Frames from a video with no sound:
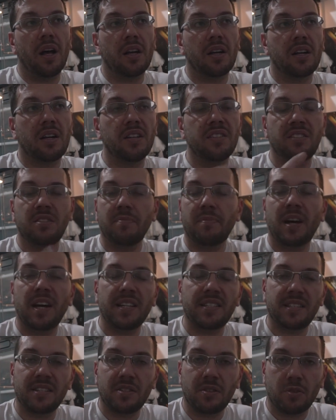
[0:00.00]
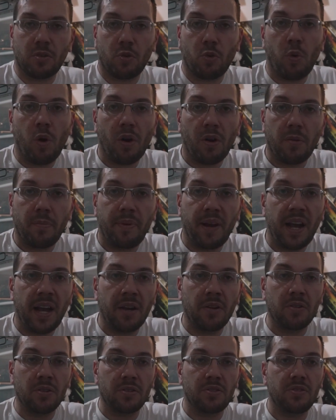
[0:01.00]
customizing the quarter
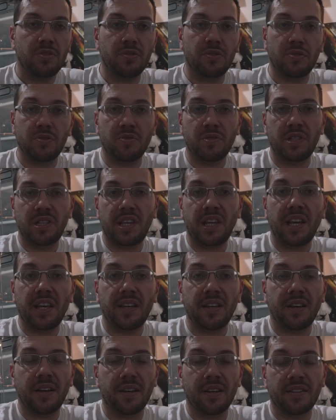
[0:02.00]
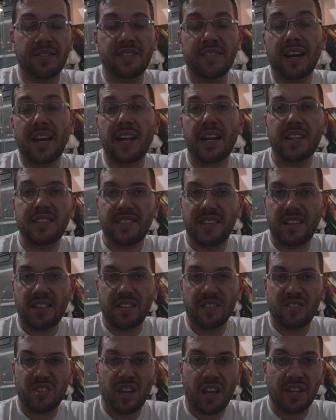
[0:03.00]
panel to do the side
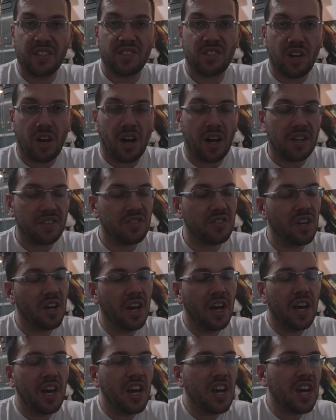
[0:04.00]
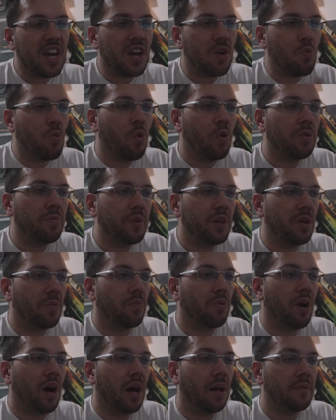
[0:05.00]
exit exhaust, it won't be a
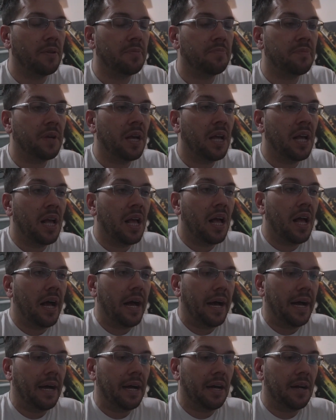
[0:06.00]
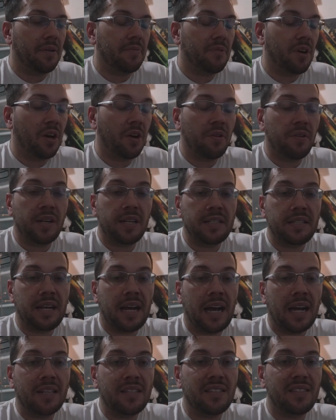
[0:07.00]
problem. Other than
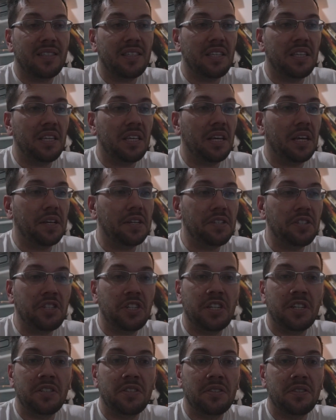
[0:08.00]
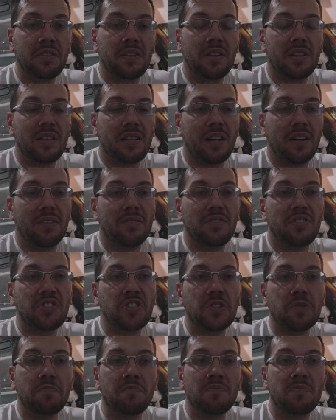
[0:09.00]
that, the engine, there's
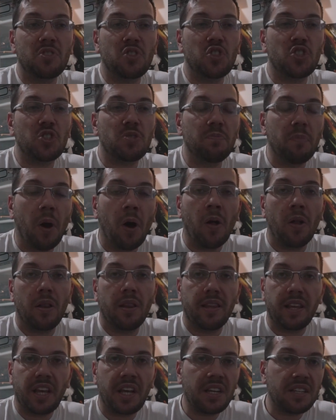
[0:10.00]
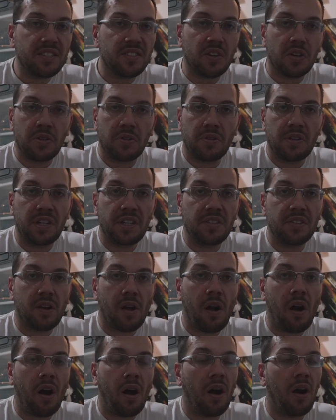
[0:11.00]
some small leaks underneath the
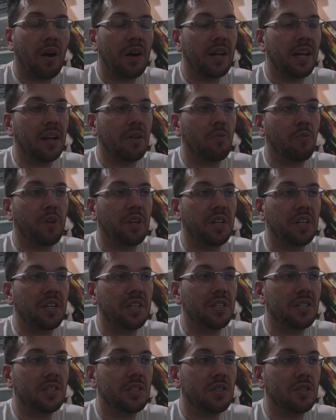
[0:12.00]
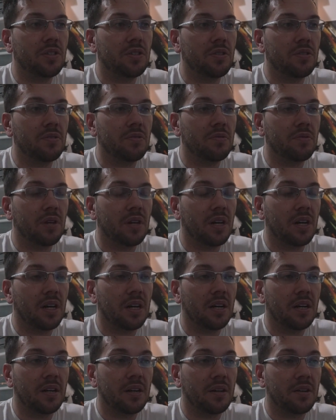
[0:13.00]
car that we need
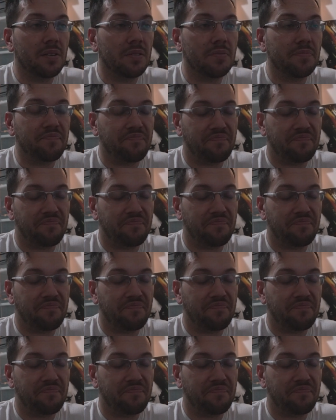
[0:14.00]
to